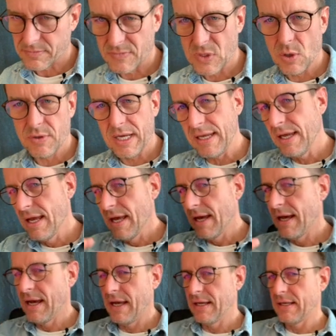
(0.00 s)
Okay,
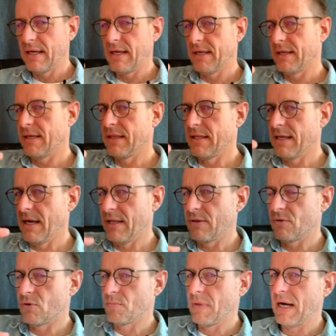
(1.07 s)
and in the
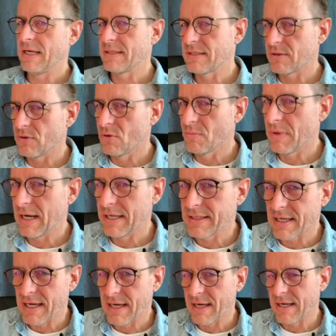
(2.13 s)
end you
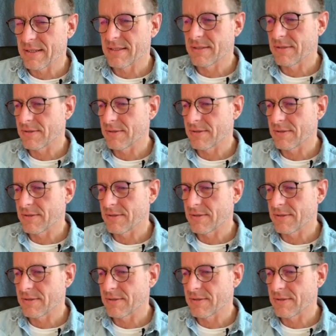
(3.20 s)
might add